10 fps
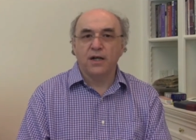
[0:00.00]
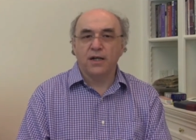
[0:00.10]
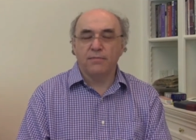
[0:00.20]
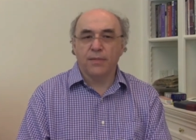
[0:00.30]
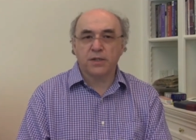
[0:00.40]

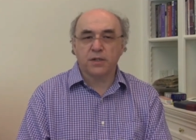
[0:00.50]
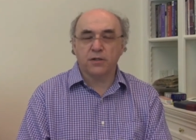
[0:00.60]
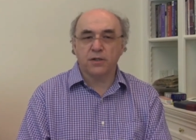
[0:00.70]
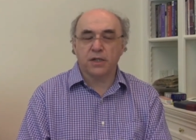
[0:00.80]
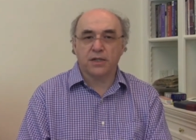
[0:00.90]
in
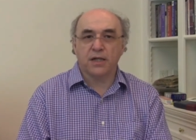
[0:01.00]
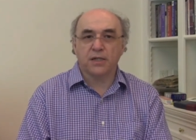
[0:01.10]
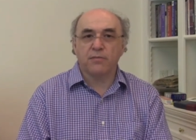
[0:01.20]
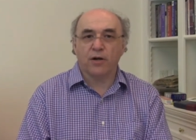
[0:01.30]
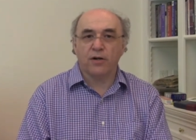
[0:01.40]
muscles, is there
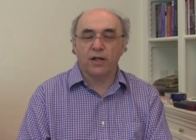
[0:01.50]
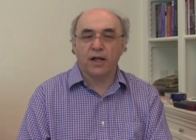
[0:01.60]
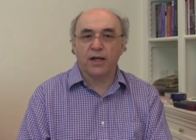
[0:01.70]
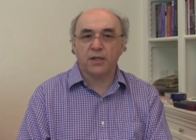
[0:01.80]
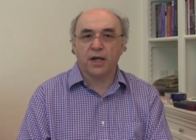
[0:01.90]

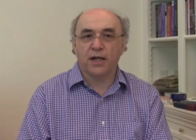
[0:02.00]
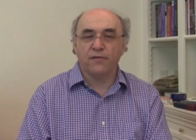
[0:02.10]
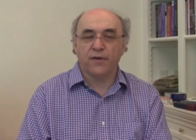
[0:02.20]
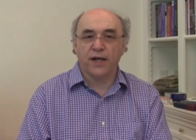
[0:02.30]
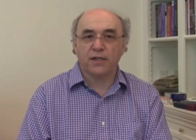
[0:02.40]
similarly a side
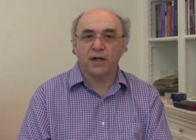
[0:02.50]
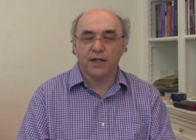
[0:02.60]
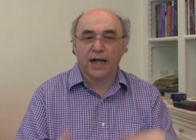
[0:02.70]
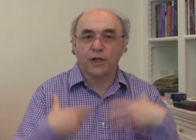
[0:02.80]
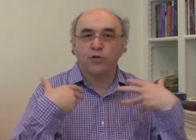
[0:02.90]
effect, an
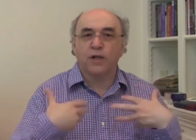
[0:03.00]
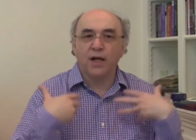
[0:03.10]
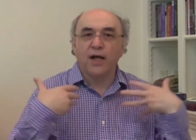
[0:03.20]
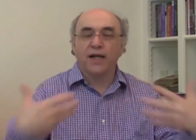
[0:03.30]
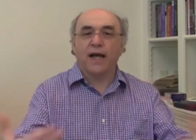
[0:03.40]
actual
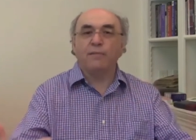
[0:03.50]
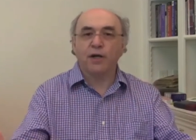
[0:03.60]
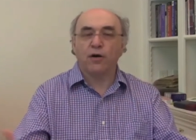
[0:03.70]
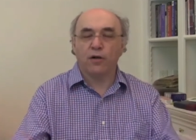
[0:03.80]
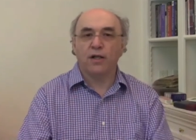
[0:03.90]

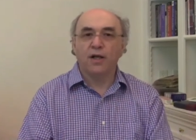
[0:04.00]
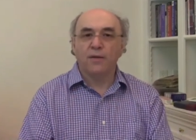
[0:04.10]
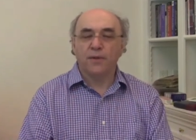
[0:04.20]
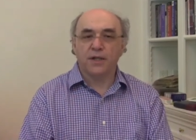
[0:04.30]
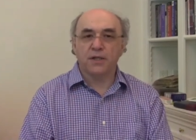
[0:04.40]
chemical
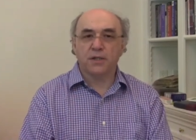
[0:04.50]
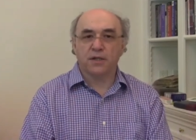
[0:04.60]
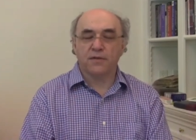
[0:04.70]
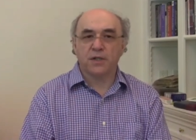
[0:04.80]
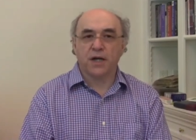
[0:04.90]
that is sort
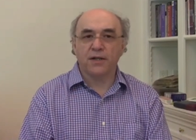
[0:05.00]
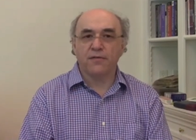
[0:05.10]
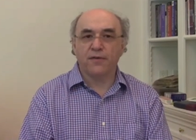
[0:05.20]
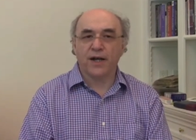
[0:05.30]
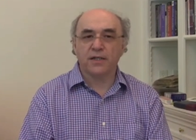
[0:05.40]
of a side
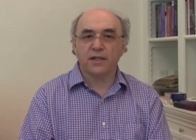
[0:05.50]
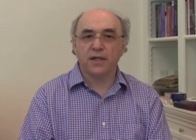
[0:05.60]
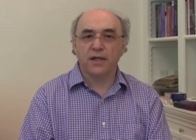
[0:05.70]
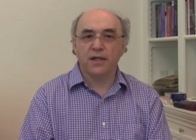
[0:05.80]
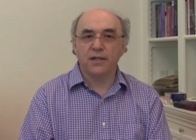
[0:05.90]
effect
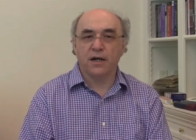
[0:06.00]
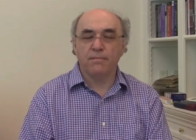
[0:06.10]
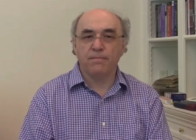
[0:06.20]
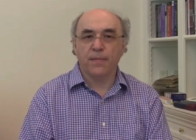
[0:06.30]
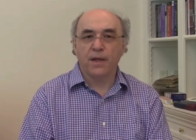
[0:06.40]
in
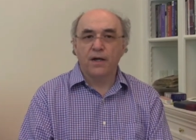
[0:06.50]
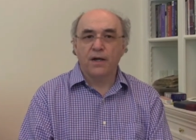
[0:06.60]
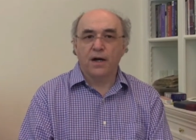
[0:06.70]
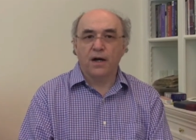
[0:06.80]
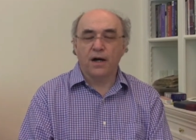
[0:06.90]

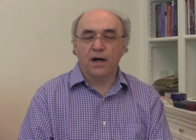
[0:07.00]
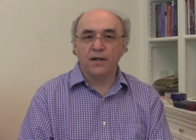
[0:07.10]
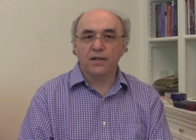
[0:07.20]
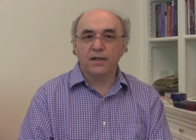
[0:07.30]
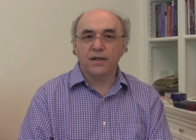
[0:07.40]

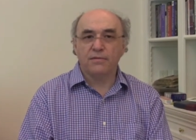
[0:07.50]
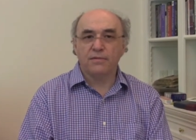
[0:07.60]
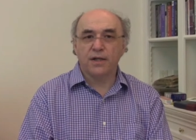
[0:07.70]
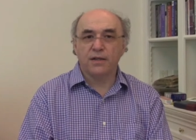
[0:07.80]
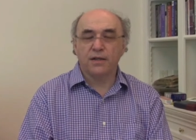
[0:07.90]

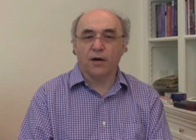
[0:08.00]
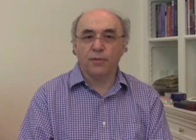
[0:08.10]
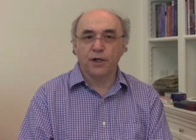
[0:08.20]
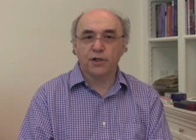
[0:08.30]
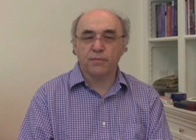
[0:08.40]
the
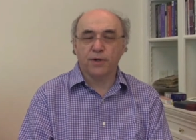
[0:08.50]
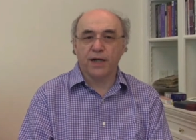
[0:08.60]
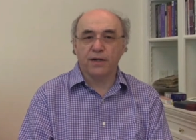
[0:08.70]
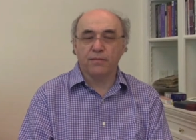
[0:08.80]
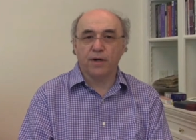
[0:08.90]
operation of the
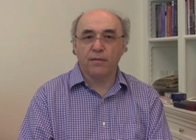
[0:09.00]
brain?